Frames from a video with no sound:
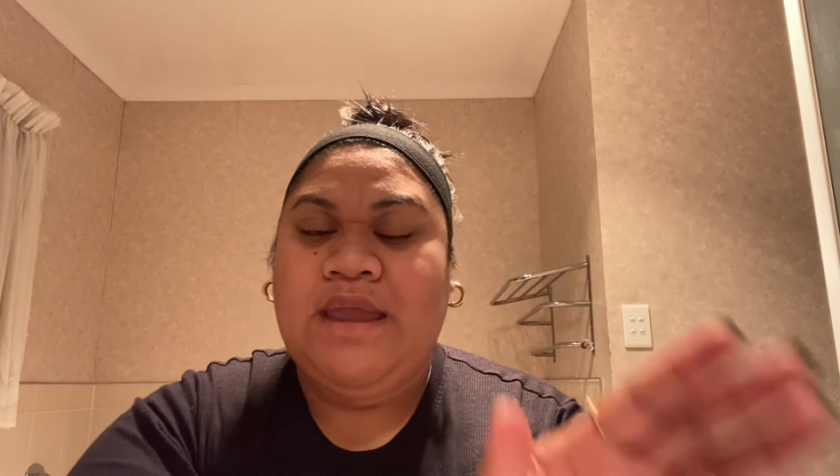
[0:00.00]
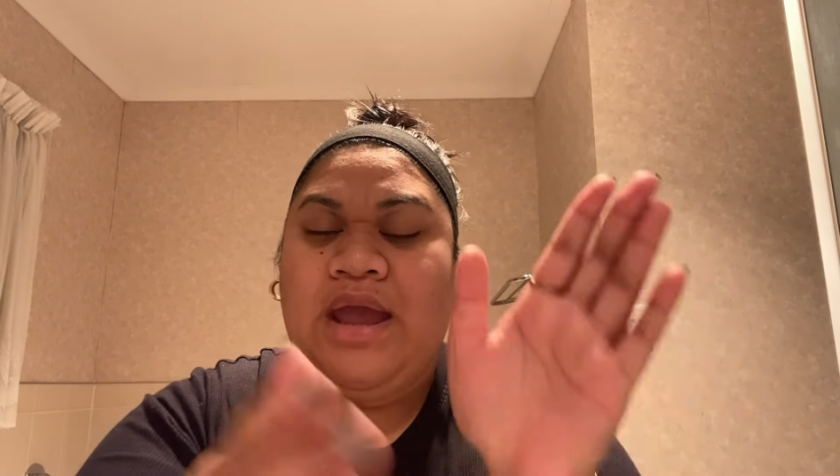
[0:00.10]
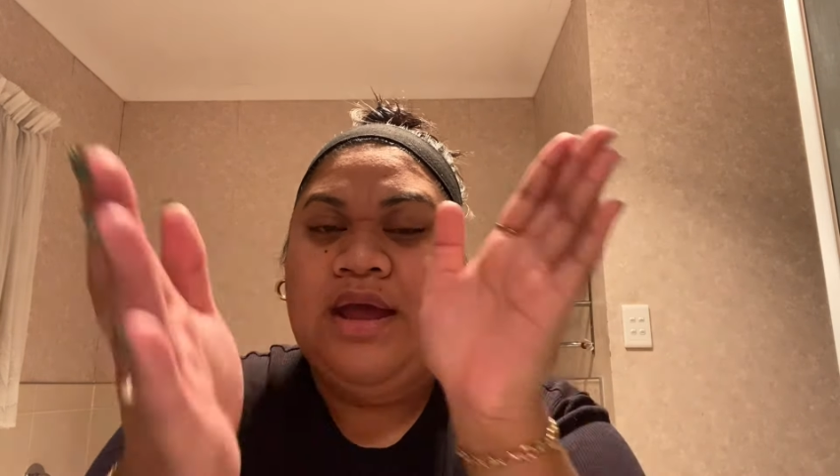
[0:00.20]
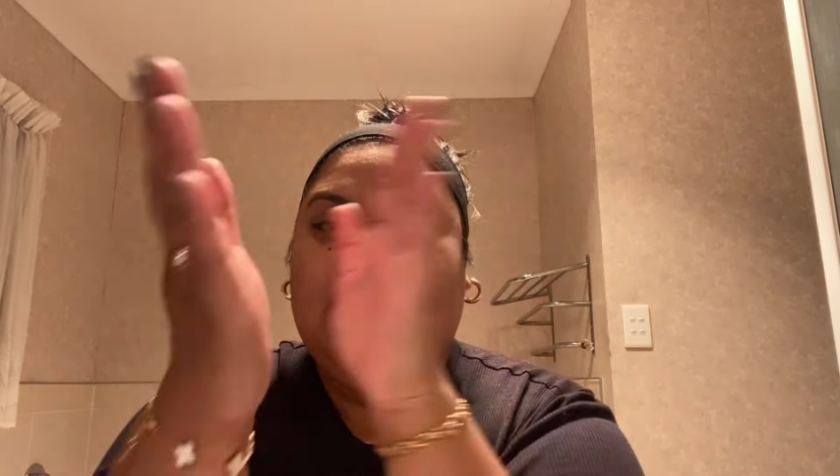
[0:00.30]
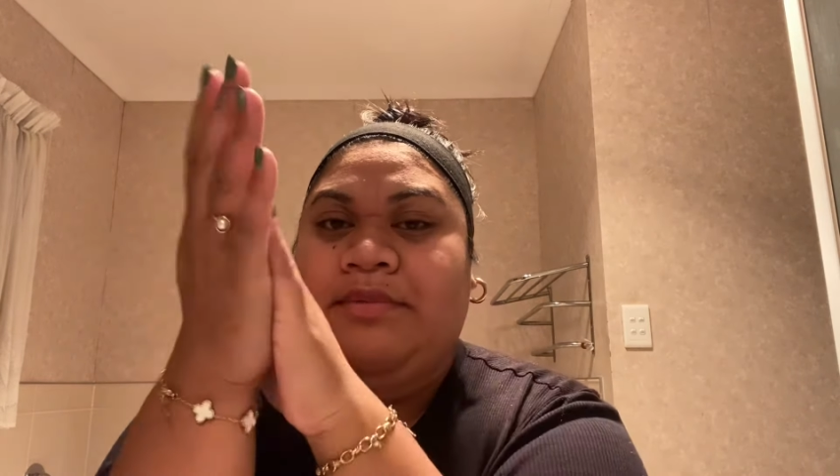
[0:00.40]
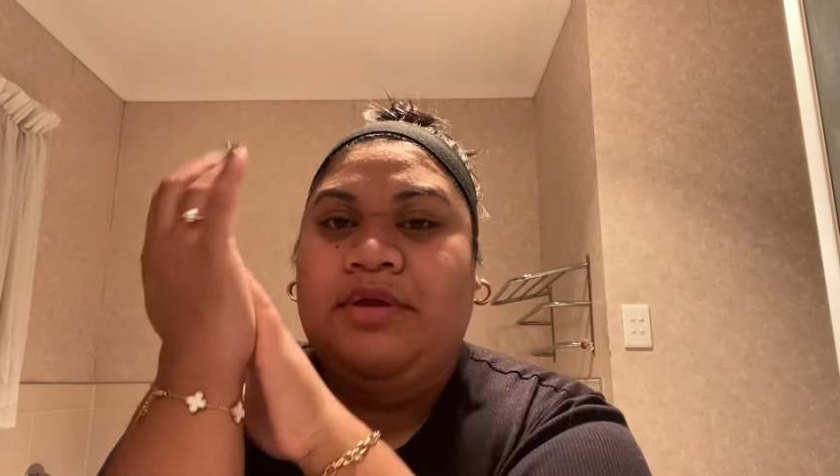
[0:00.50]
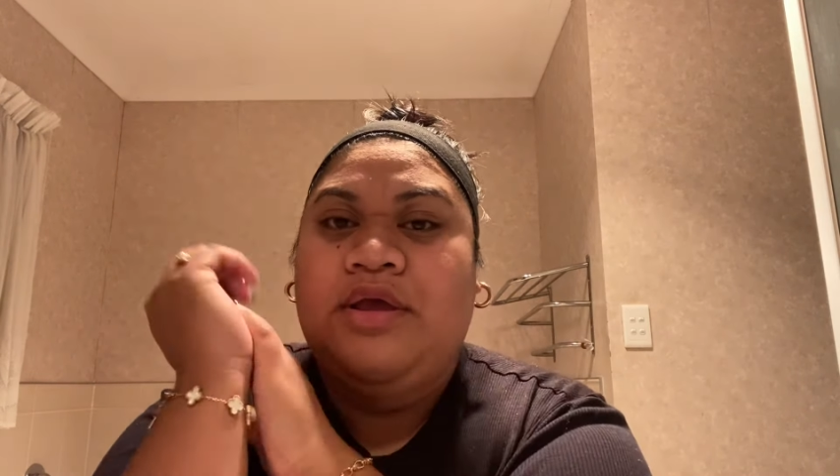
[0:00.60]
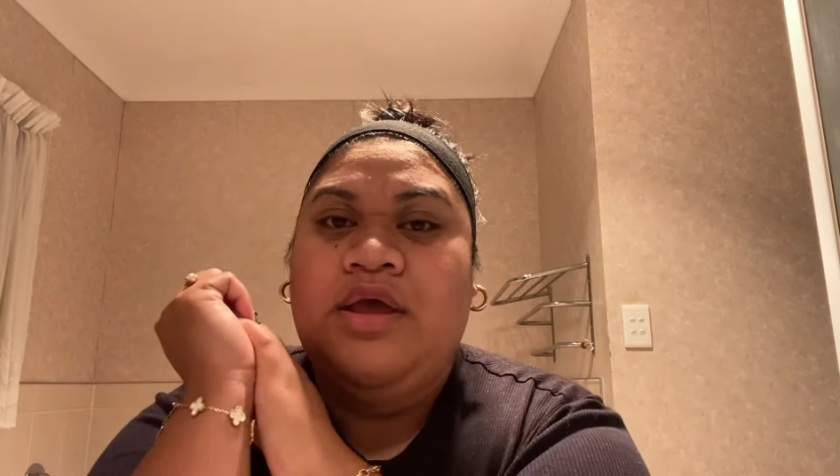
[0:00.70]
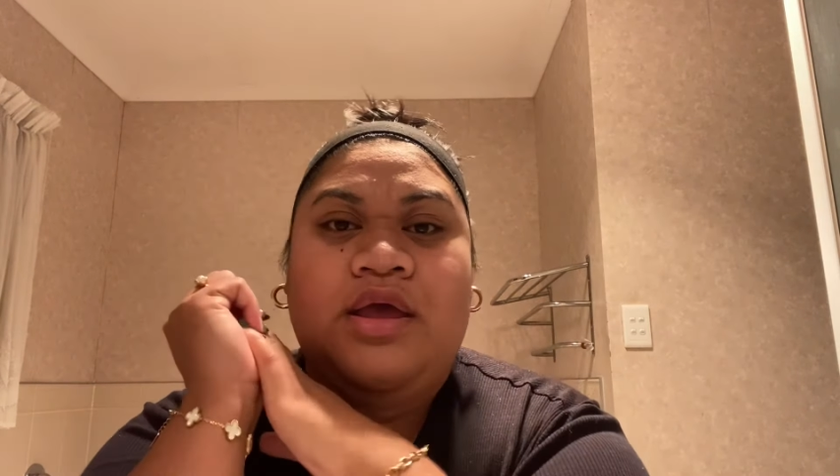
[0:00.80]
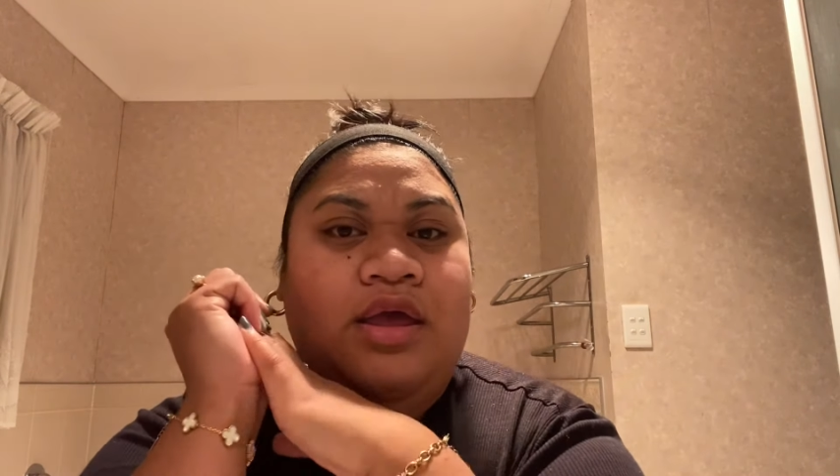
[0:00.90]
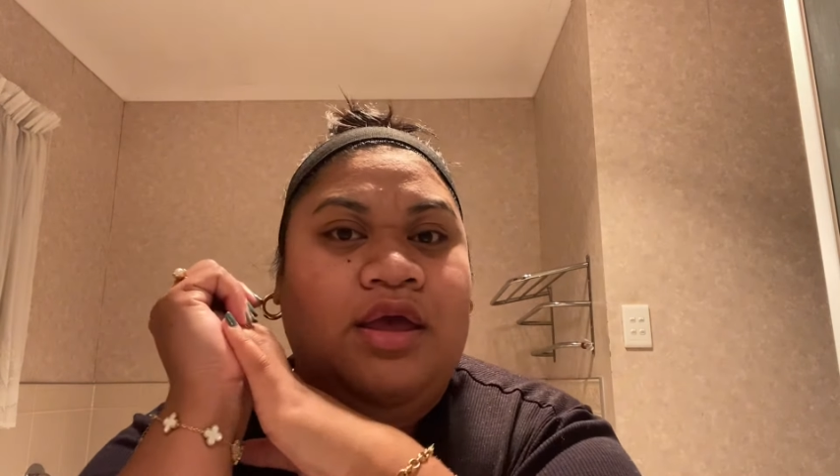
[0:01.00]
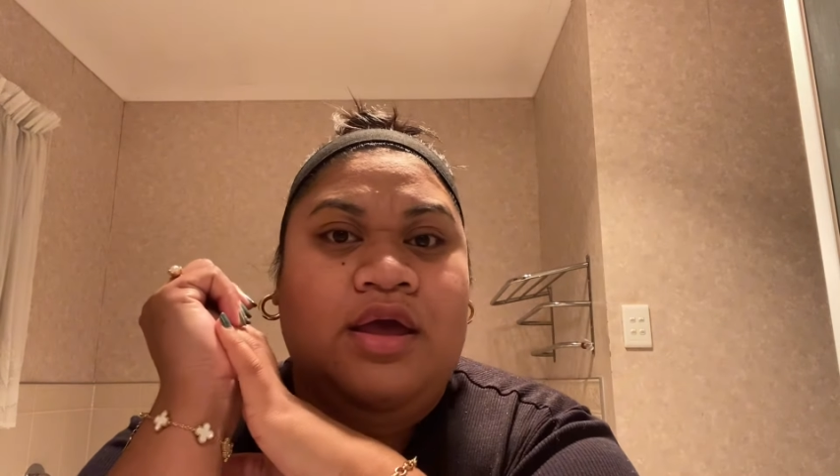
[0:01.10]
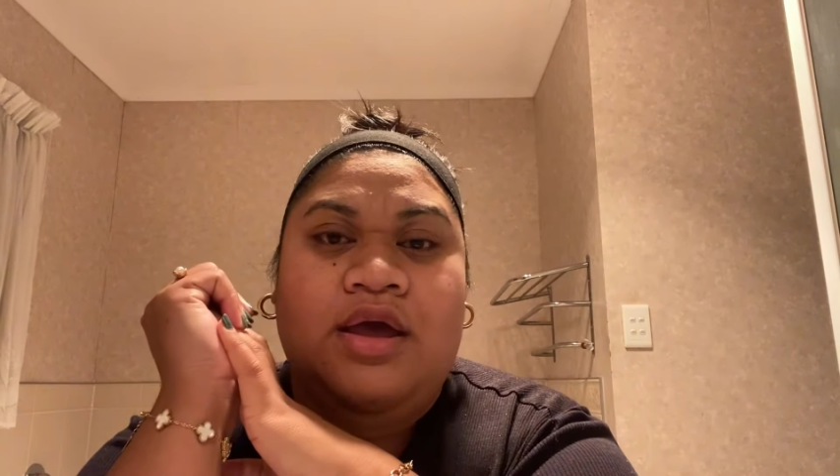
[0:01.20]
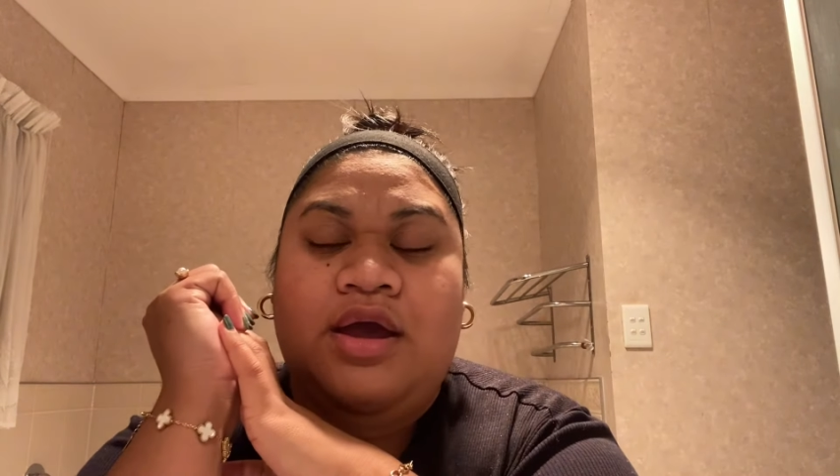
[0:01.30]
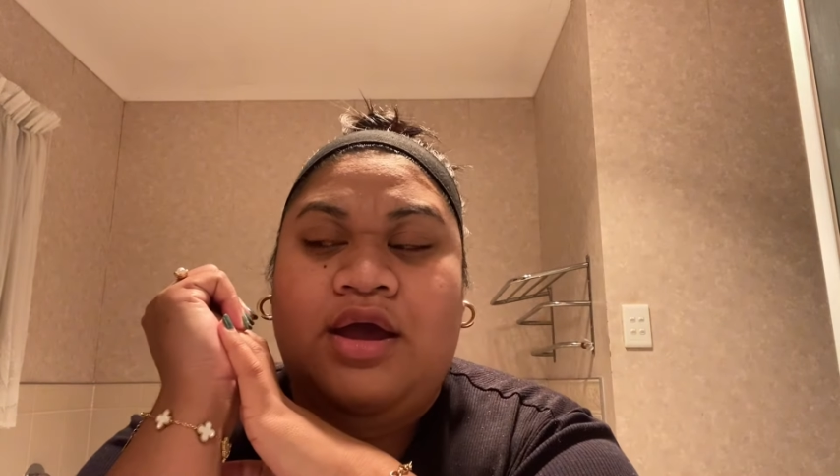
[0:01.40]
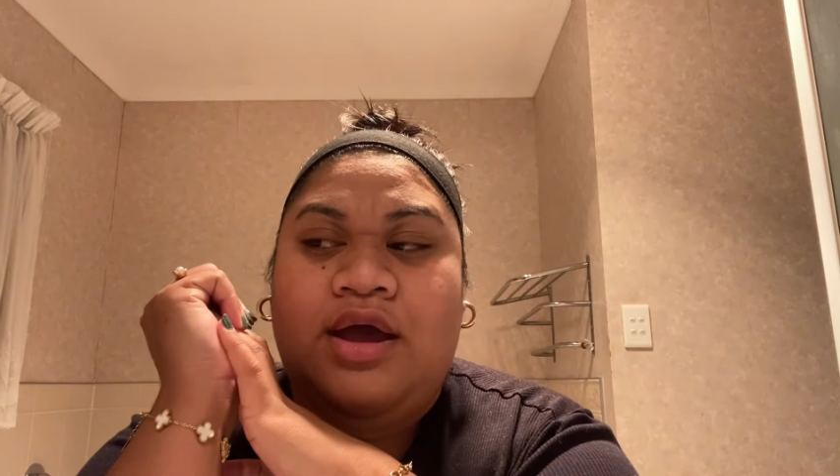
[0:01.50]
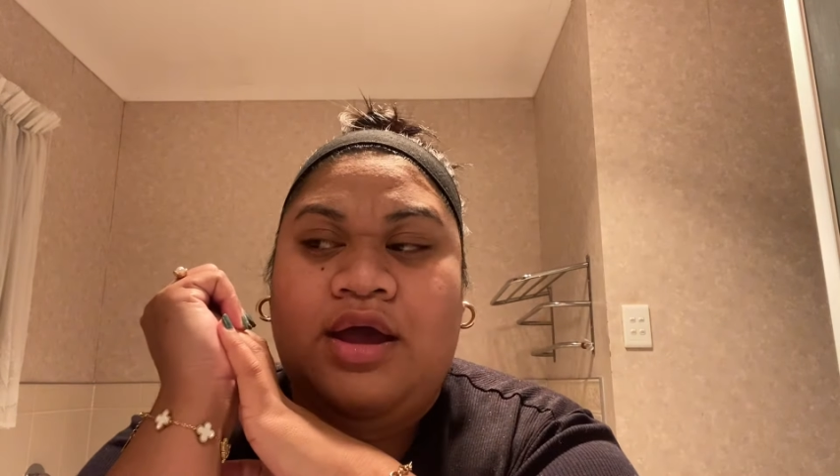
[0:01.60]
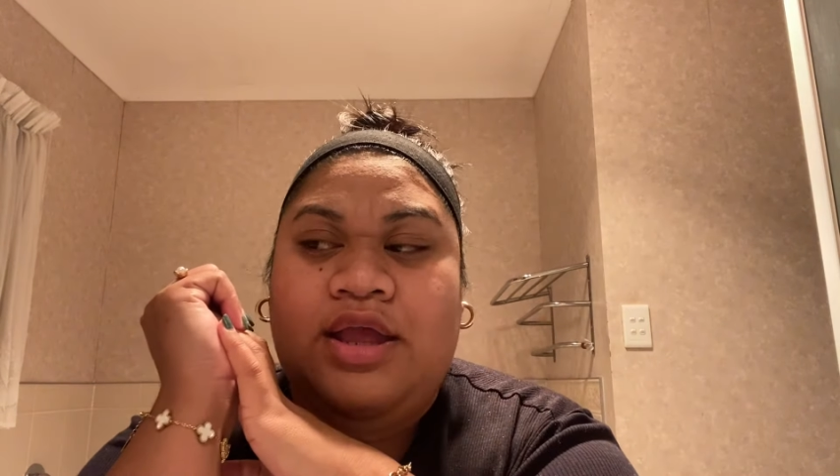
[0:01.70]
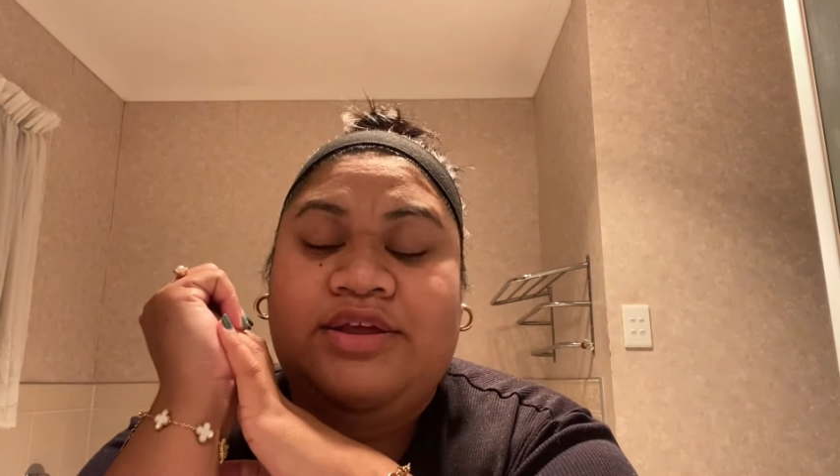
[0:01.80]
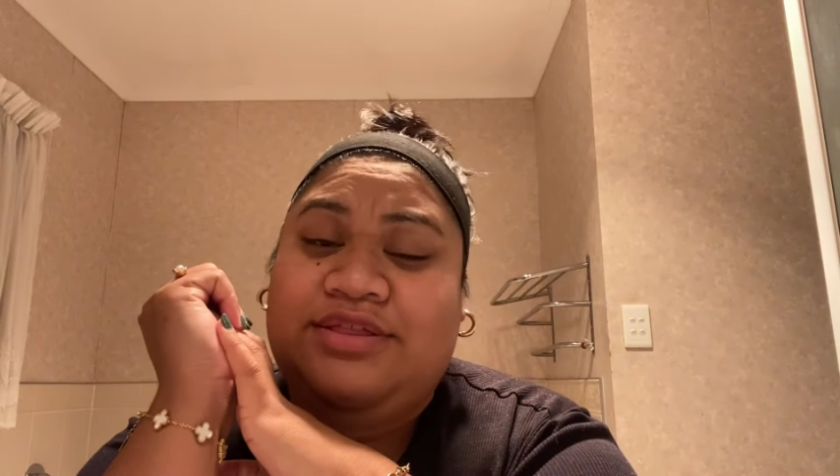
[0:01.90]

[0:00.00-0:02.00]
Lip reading: I